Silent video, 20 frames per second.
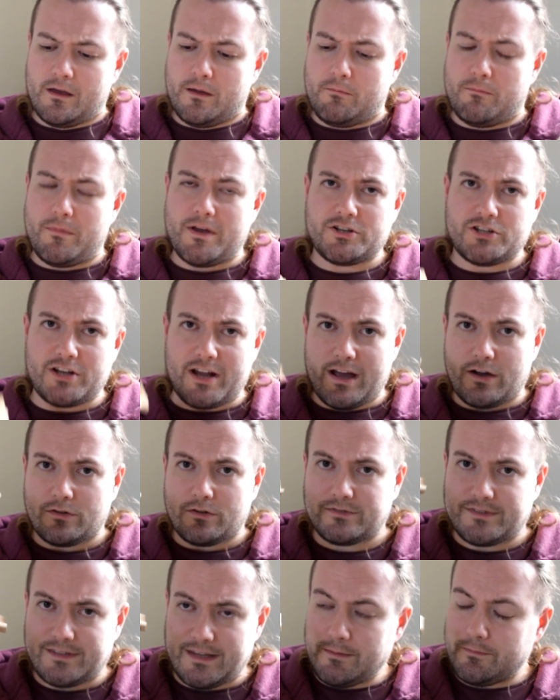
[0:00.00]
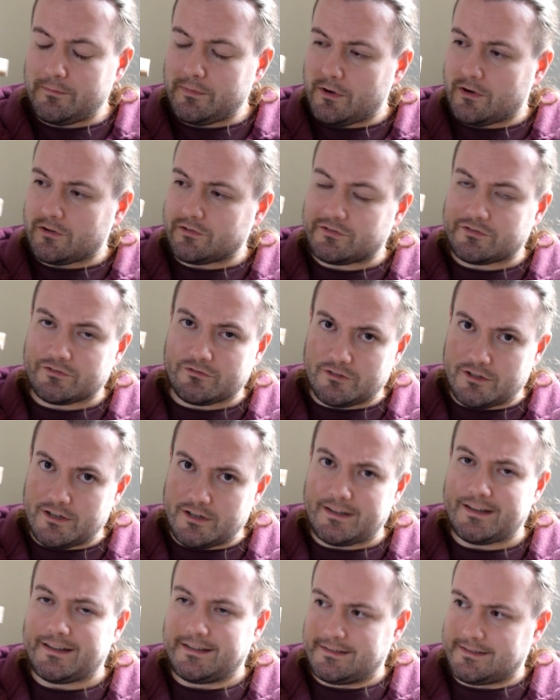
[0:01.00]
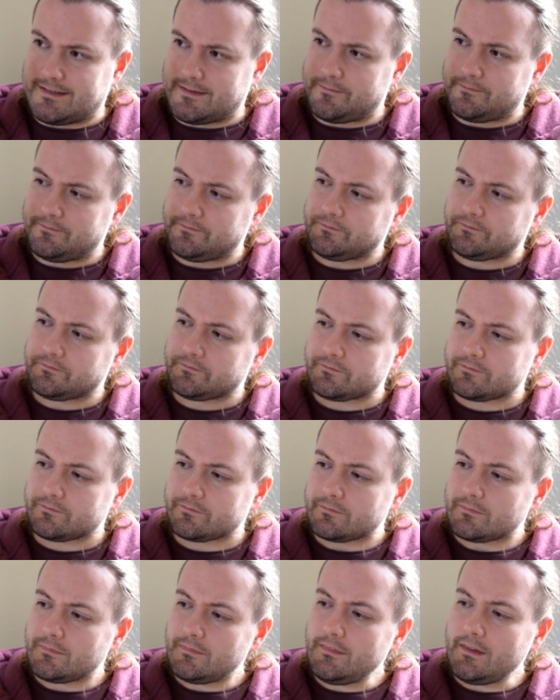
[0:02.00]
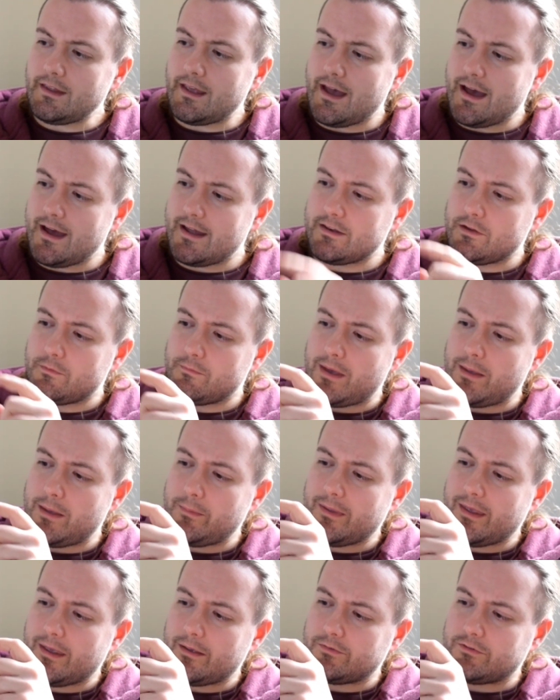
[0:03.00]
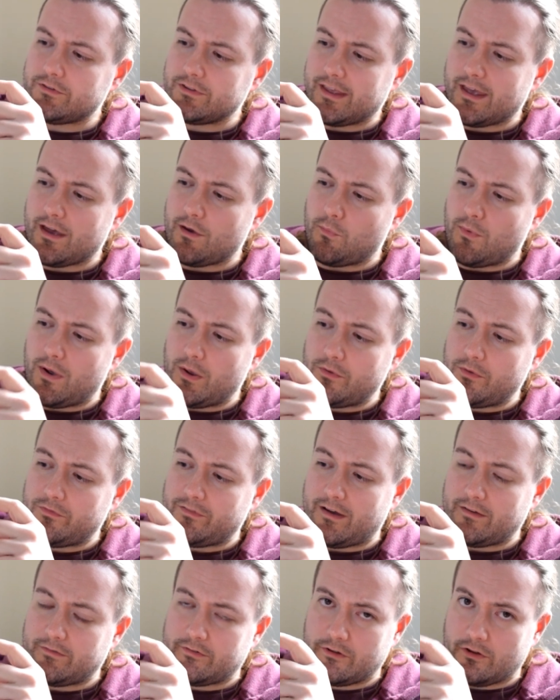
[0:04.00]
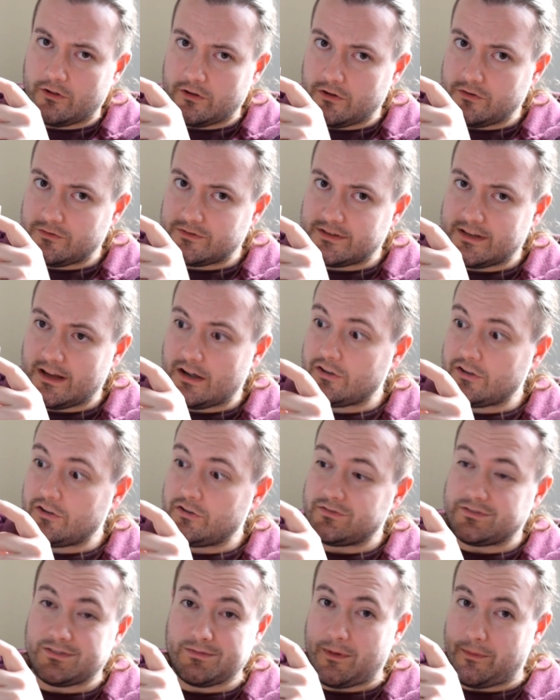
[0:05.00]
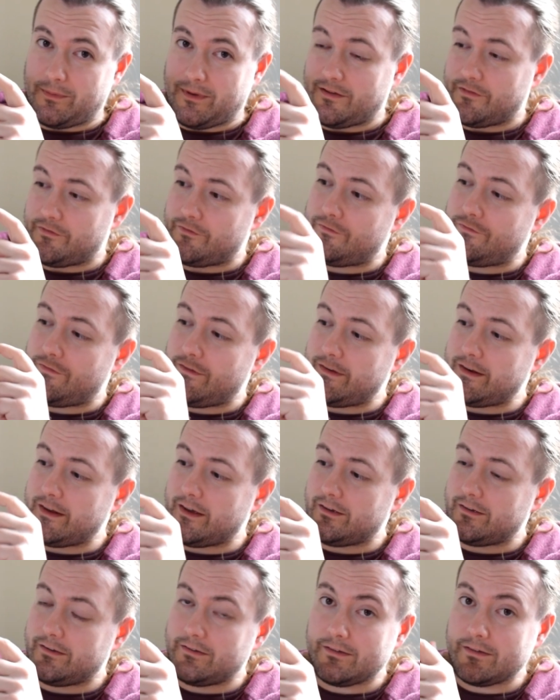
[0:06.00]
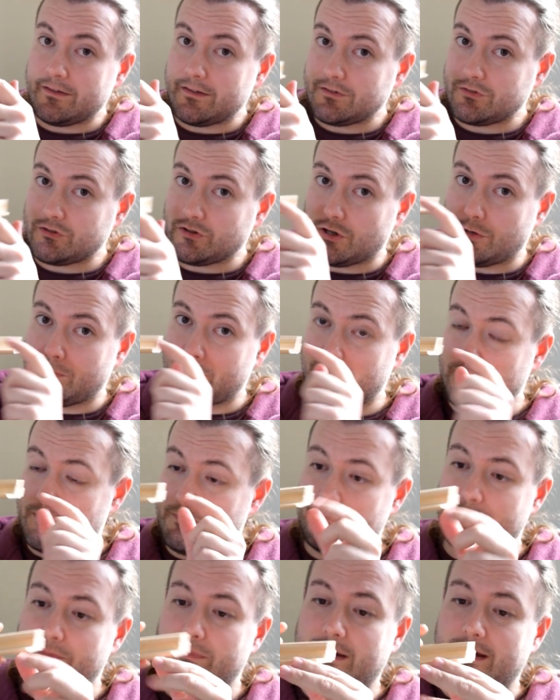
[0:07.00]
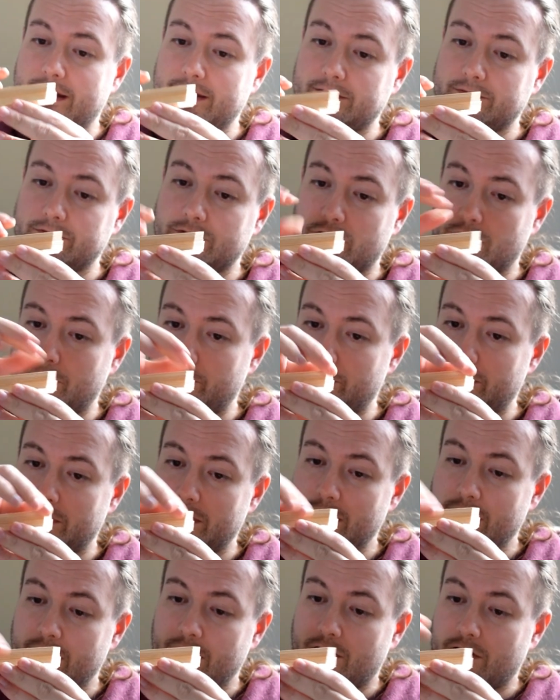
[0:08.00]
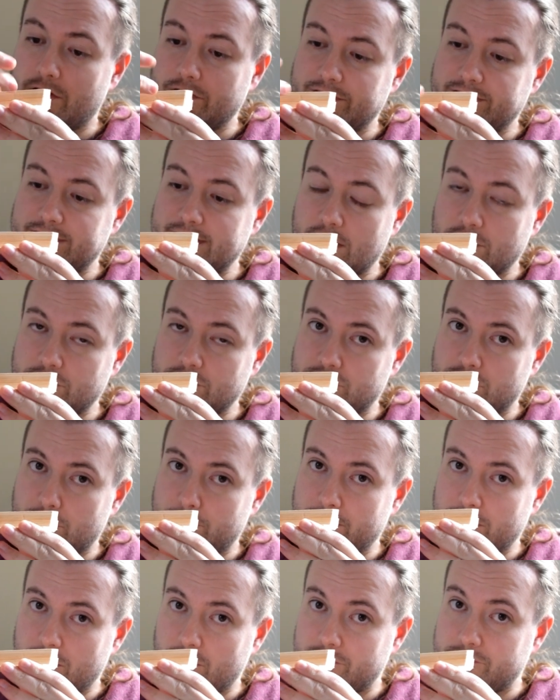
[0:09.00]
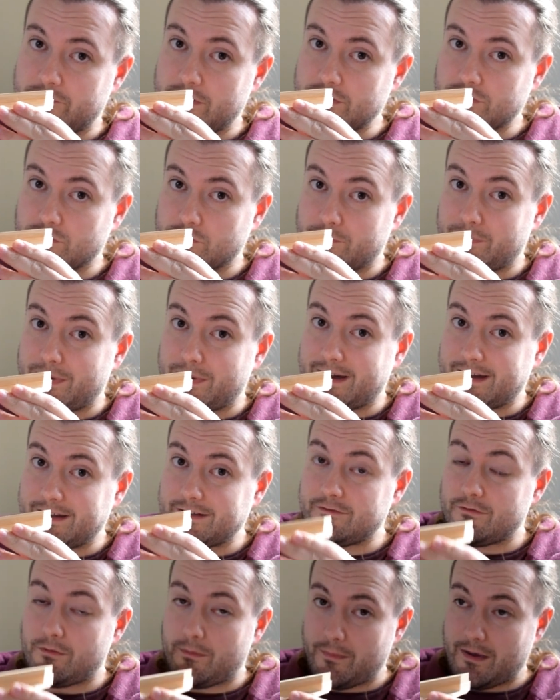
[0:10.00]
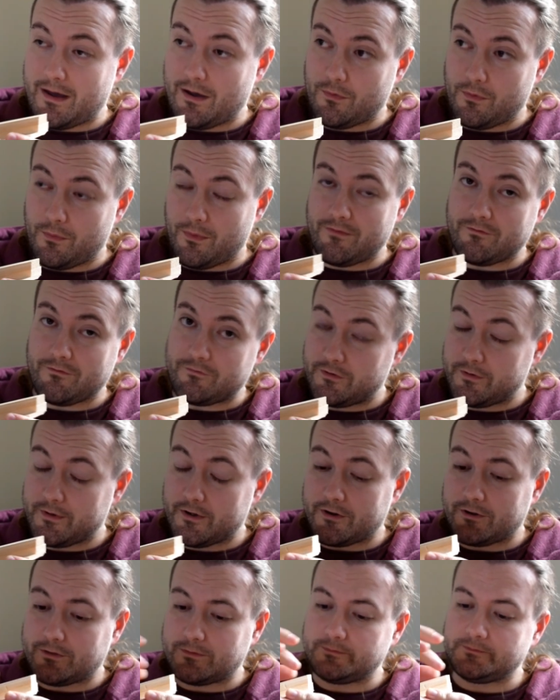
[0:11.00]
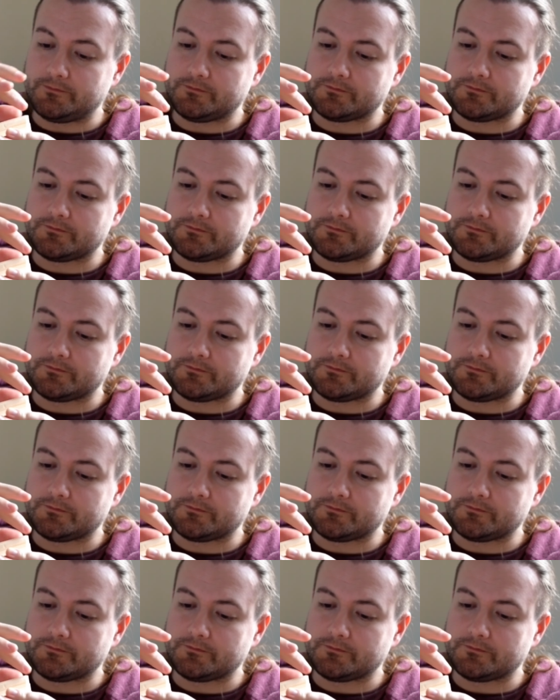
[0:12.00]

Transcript: measure how deep your screen is. And you may be able to get away with either not using it or using maybe a thinner top, pine top, and sat on top of your threshold pine. Remember how we went through it all?